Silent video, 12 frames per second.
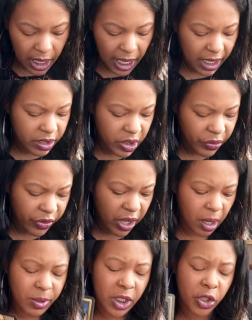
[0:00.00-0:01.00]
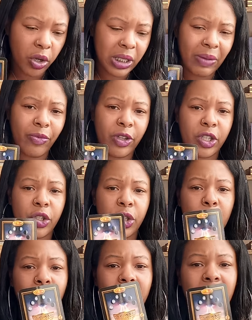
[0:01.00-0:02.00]
Ace of Cups. It's got something to
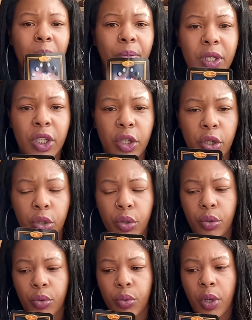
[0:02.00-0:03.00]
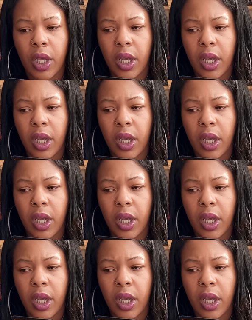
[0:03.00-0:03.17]
do with somebody who